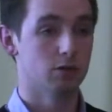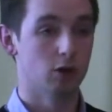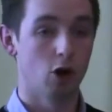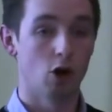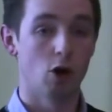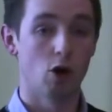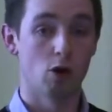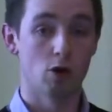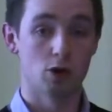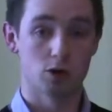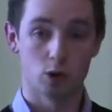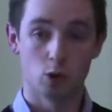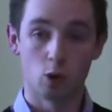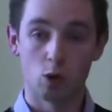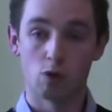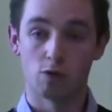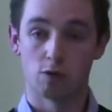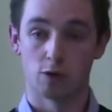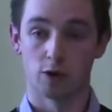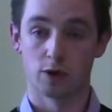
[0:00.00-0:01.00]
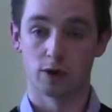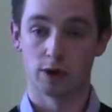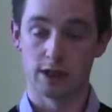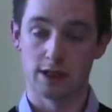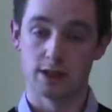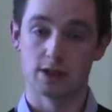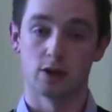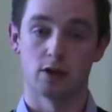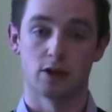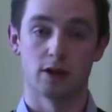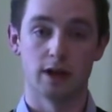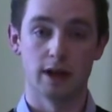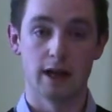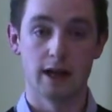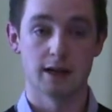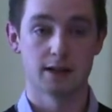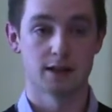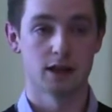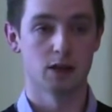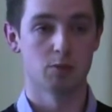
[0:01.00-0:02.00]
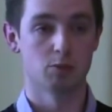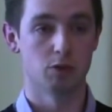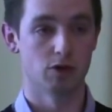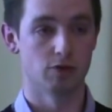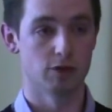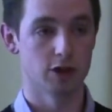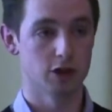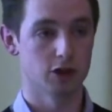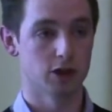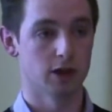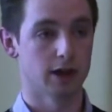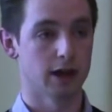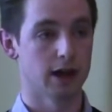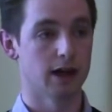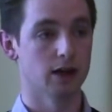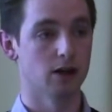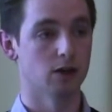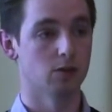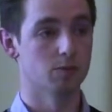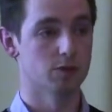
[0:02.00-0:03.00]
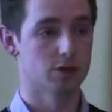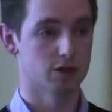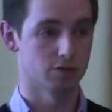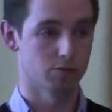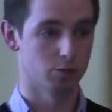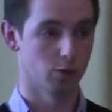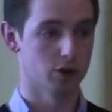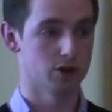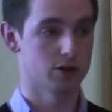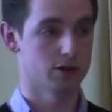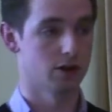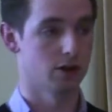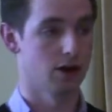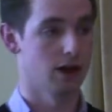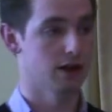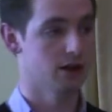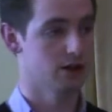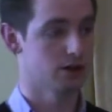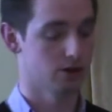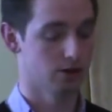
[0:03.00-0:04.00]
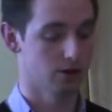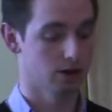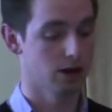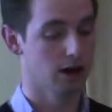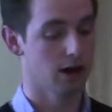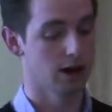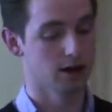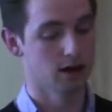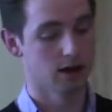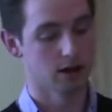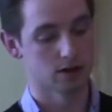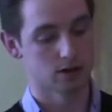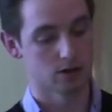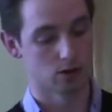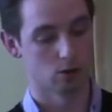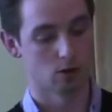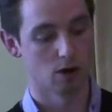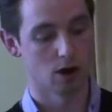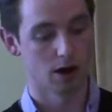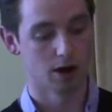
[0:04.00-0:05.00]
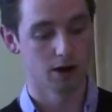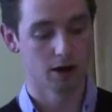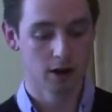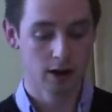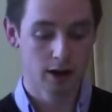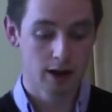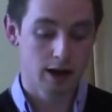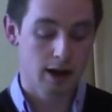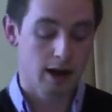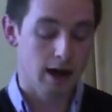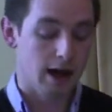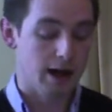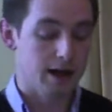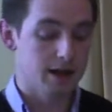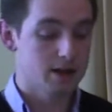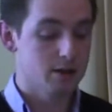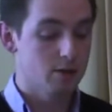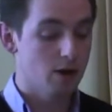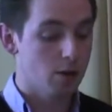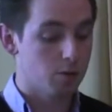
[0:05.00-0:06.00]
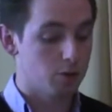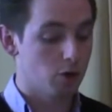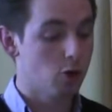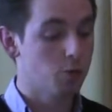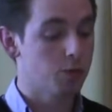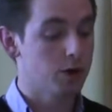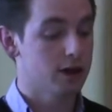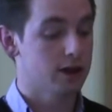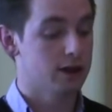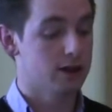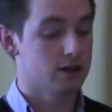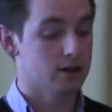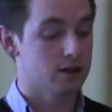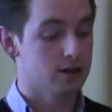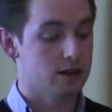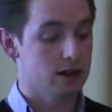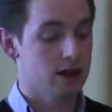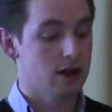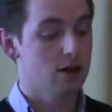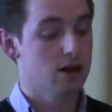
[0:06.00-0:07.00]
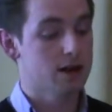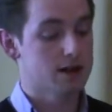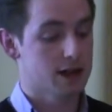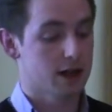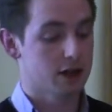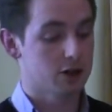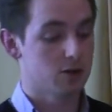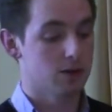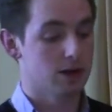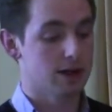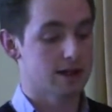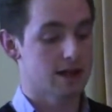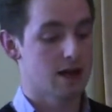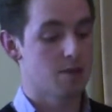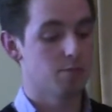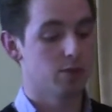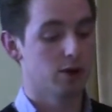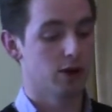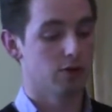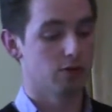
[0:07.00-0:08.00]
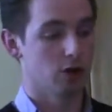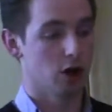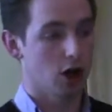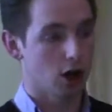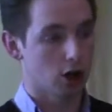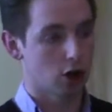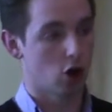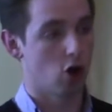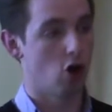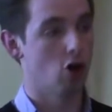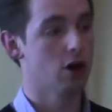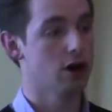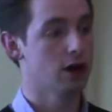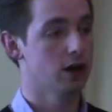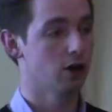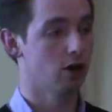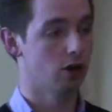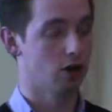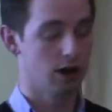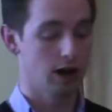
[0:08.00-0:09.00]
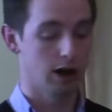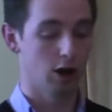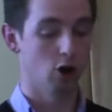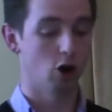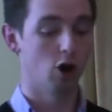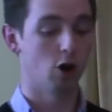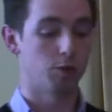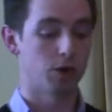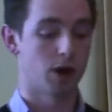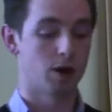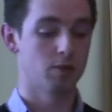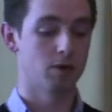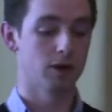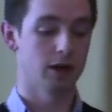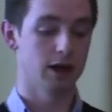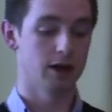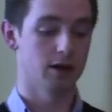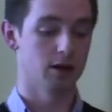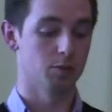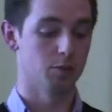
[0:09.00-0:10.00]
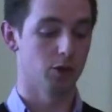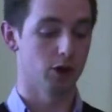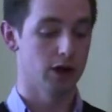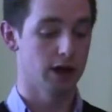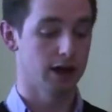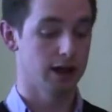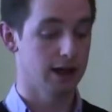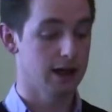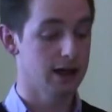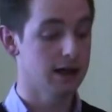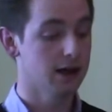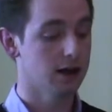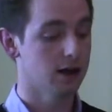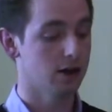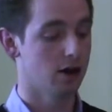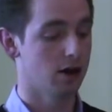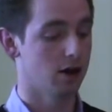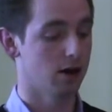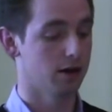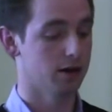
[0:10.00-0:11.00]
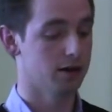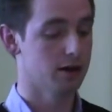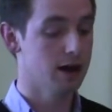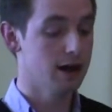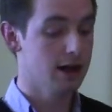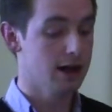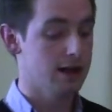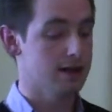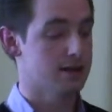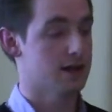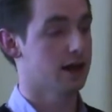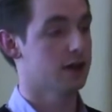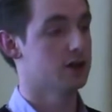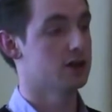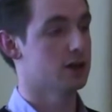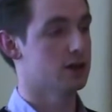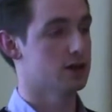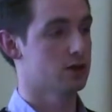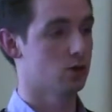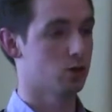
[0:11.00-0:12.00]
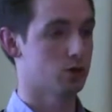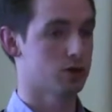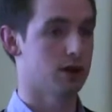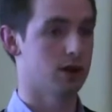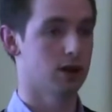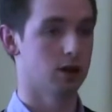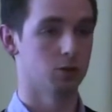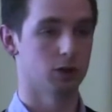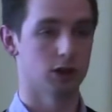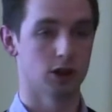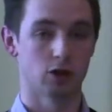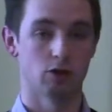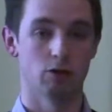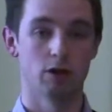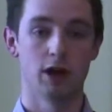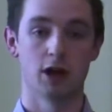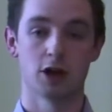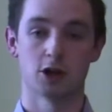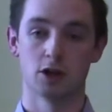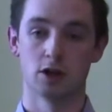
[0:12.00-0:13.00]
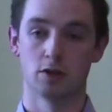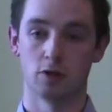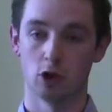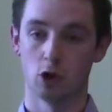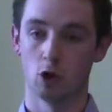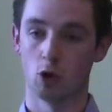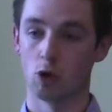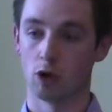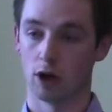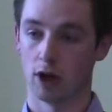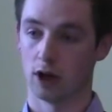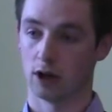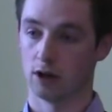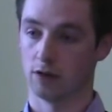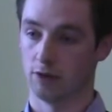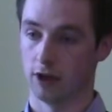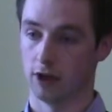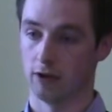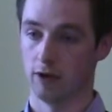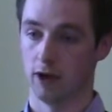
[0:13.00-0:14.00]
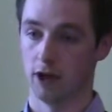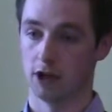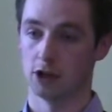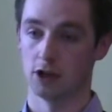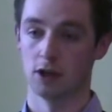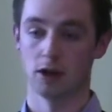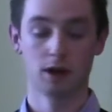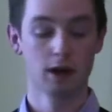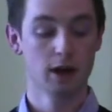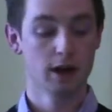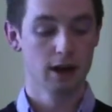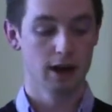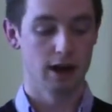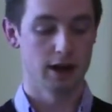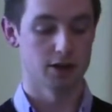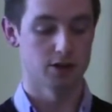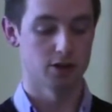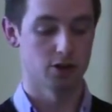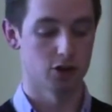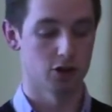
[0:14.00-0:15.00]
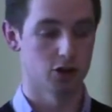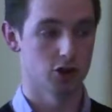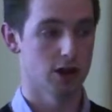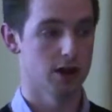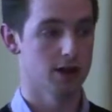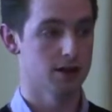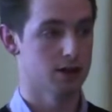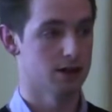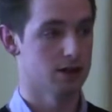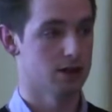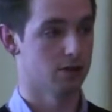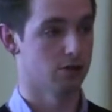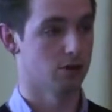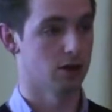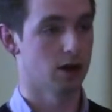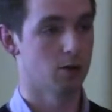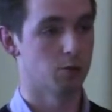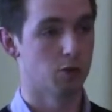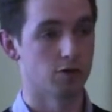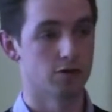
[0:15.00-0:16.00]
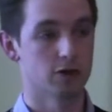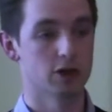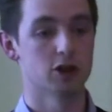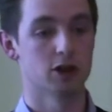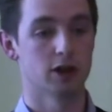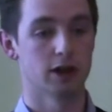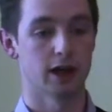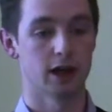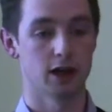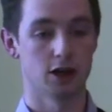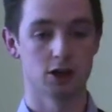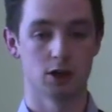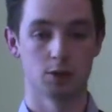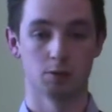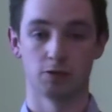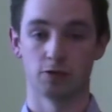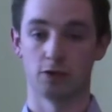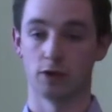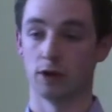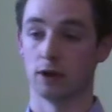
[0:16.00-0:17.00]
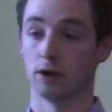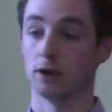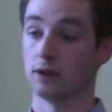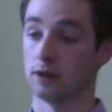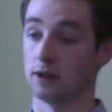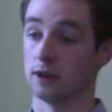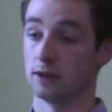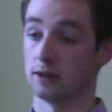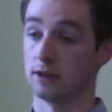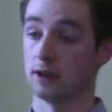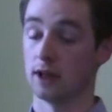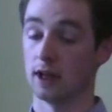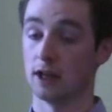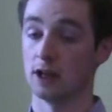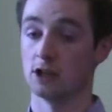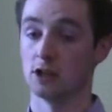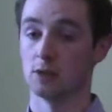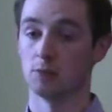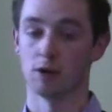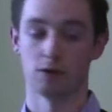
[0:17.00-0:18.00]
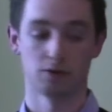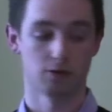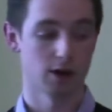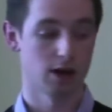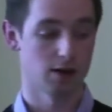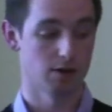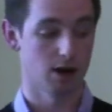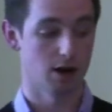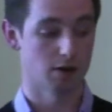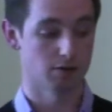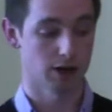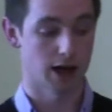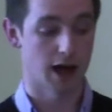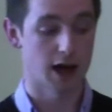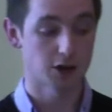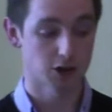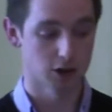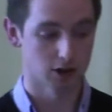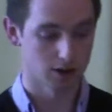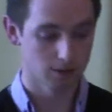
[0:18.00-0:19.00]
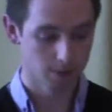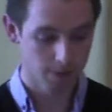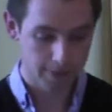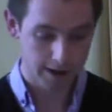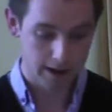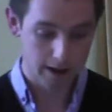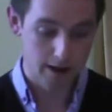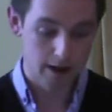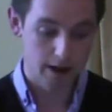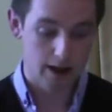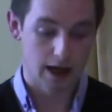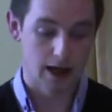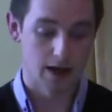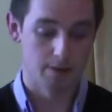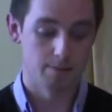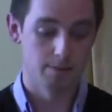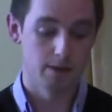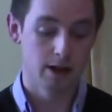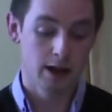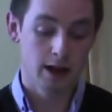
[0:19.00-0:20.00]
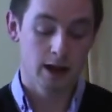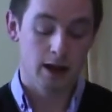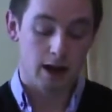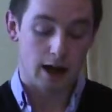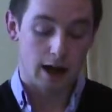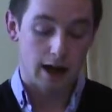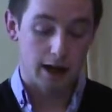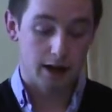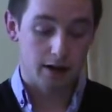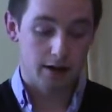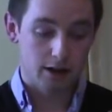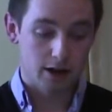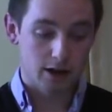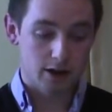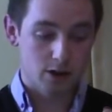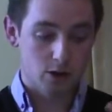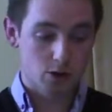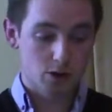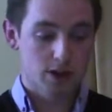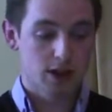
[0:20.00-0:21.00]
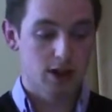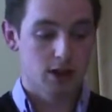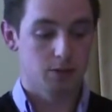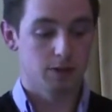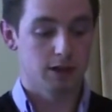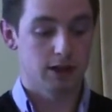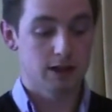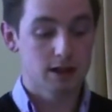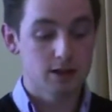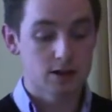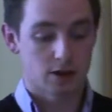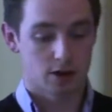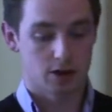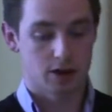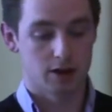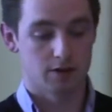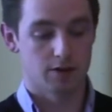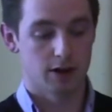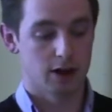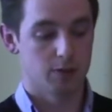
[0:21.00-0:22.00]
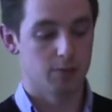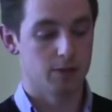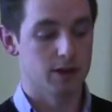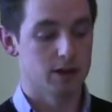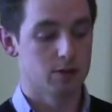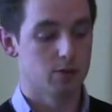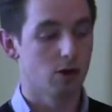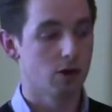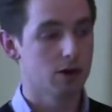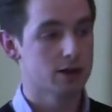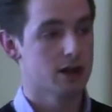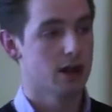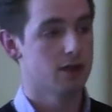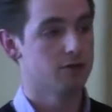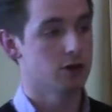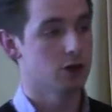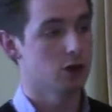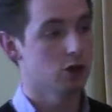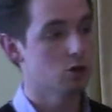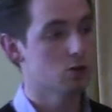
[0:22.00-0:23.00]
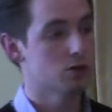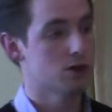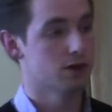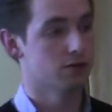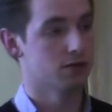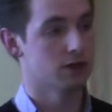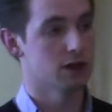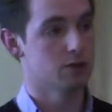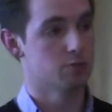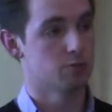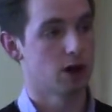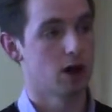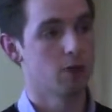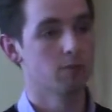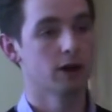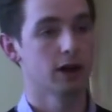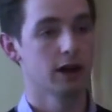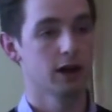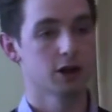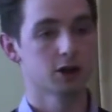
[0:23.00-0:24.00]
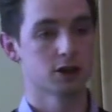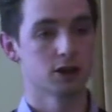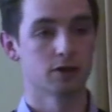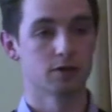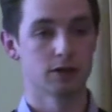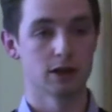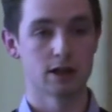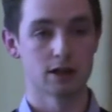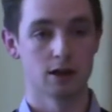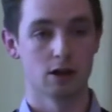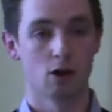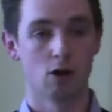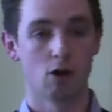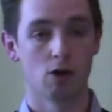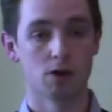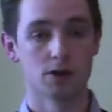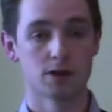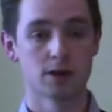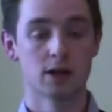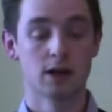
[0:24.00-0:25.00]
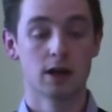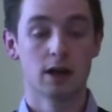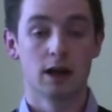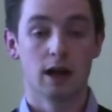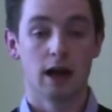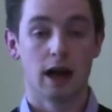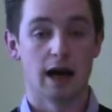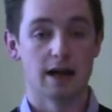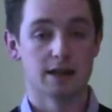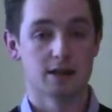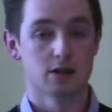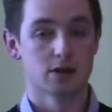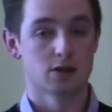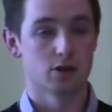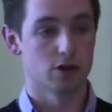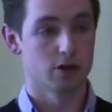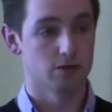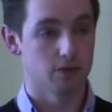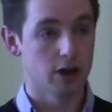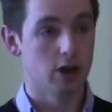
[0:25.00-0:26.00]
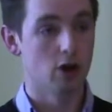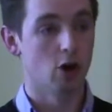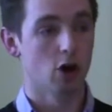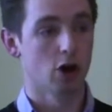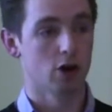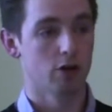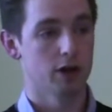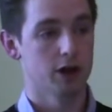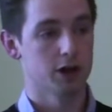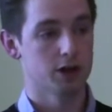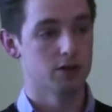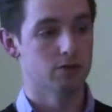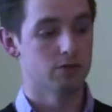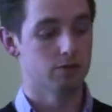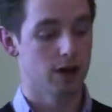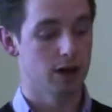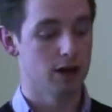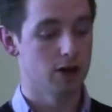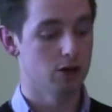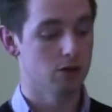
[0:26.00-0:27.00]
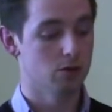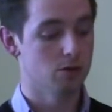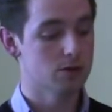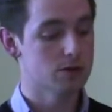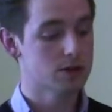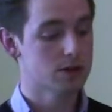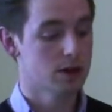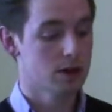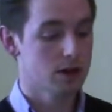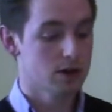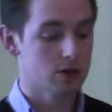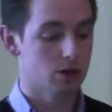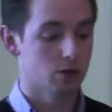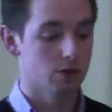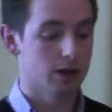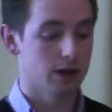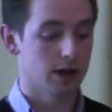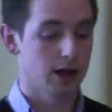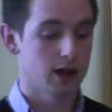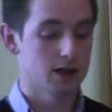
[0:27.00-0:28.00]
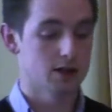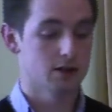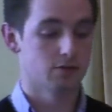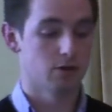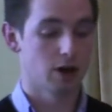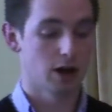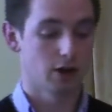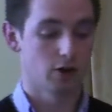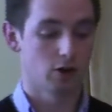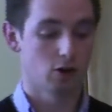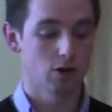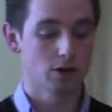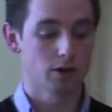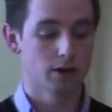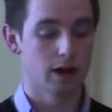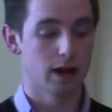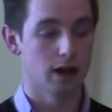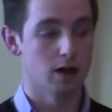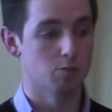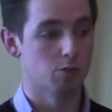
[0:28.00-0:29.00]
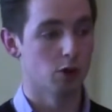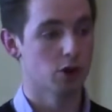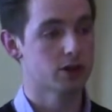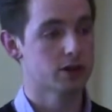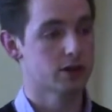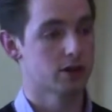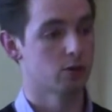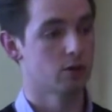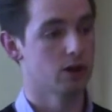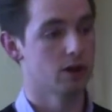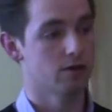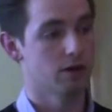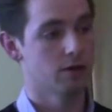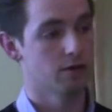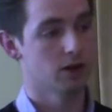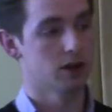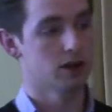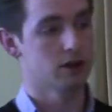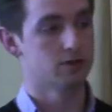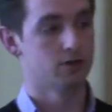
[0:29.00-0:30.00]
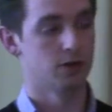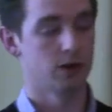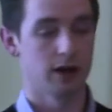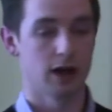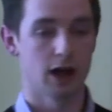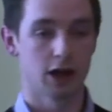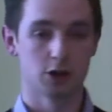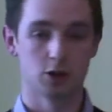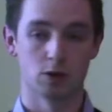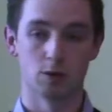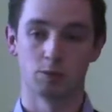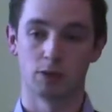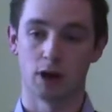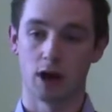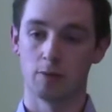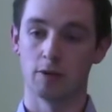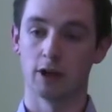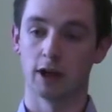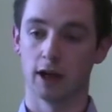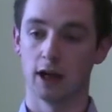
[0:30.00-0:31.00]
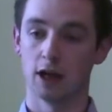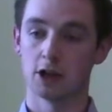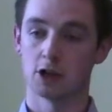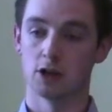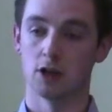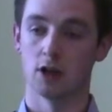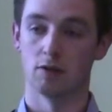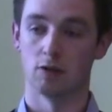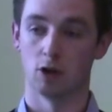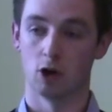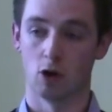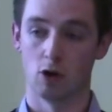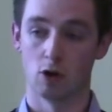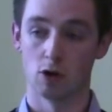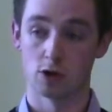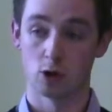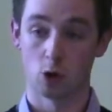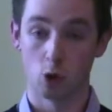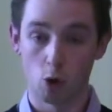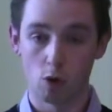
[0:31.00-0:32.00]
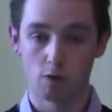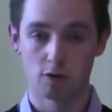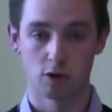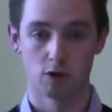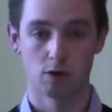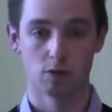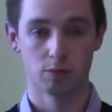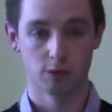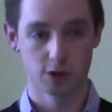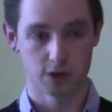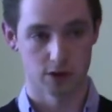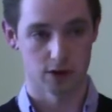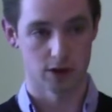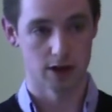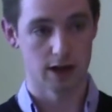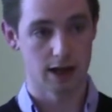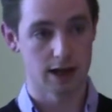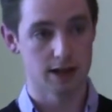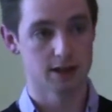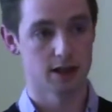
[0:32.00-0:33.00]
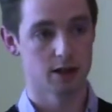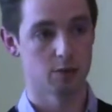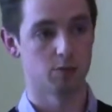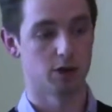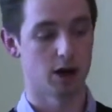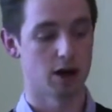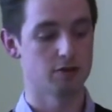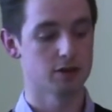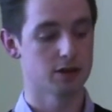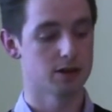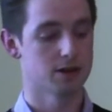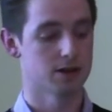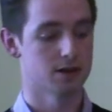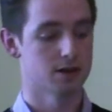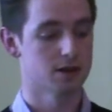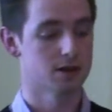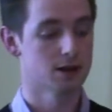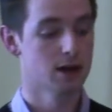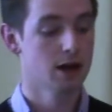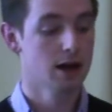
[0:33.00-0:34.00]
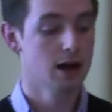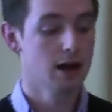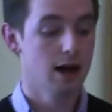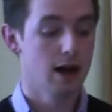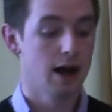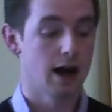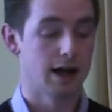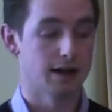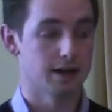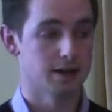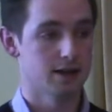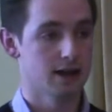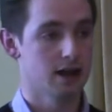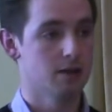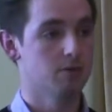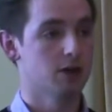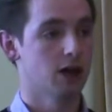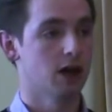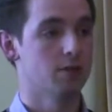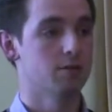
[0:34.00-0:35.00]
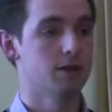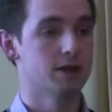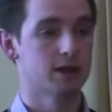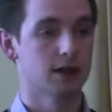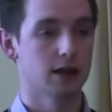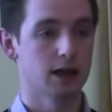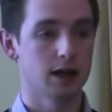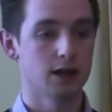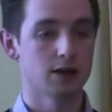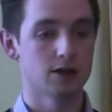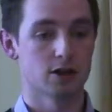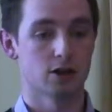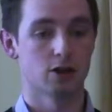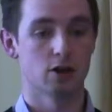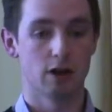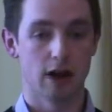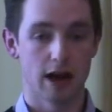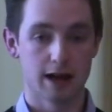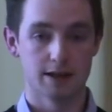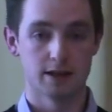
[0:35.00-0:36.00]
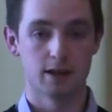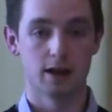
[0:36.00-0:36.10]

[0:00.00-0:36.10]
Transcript: of laws over these sort of nascent provincial kingdoms of Munster, Leinster and so on. And it's appropriate that the earliest actual example of a coin or a law promulgated by a king in Ireland is actually associated with the creation of the Oganacht Federation and the sort of genesis of a provincial kingship for the kingship of Cashel. And associated with these sort of developments, we also have the use of these promulgation of these laws as sort of inauguration venues. So in the case of Rathcroghan and in Munster, we have evidence for the actual promulgation of laws over certain nascent provinces at the same time as kings are